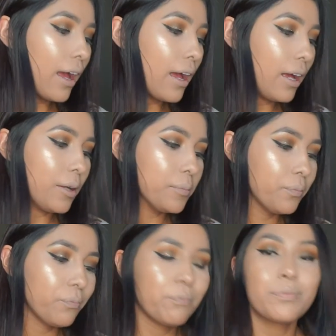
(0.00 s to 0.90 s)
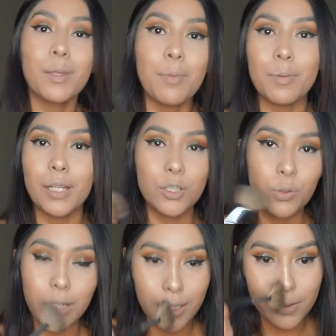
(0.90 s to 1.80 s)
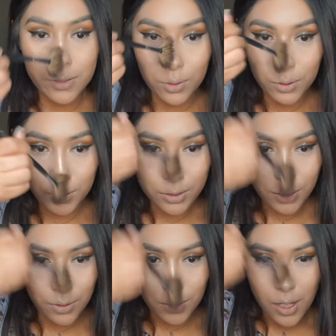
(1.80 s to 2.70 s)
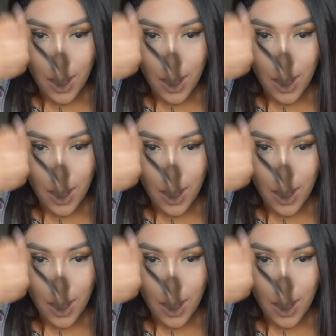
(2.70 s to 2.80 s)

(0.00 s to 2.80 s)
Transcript: um, maybe like 20 years old or so.